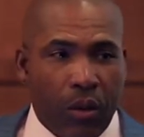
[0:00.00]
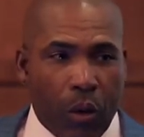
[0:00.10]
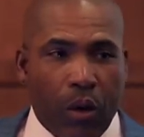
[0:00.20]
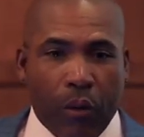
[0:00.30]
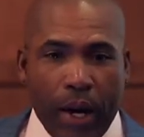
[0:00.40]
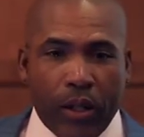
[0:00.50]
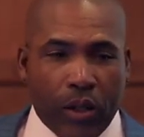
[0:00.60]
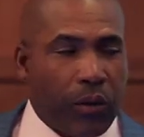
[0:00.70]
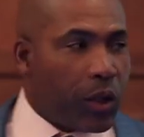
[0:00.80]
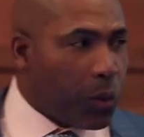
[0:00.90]
We were
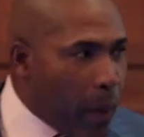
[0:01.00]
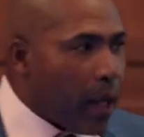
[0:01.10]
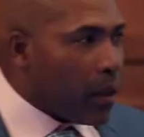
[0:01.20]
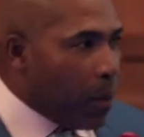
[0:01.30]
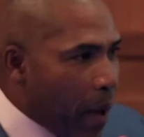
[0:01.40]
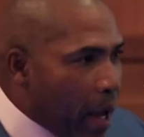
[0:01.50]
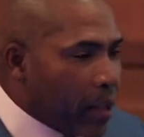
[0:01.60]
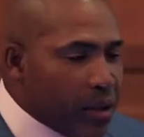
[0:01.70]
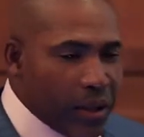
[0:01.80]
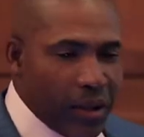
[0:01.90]
raised to respect the
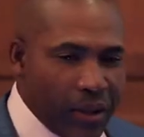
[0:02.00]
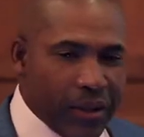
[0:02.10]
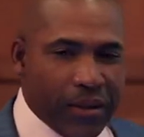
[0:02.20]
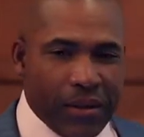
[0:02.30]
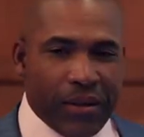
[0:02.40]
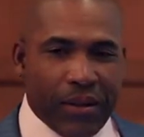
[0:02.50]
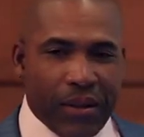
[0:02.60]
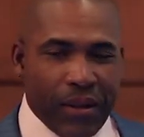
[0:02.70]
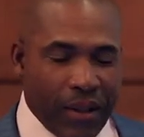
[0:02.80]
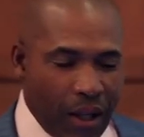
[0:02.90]
pastor,
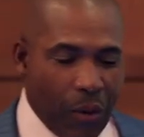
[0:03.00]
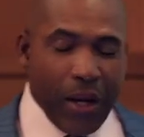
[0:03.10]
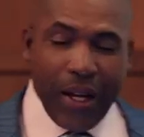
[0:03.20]
and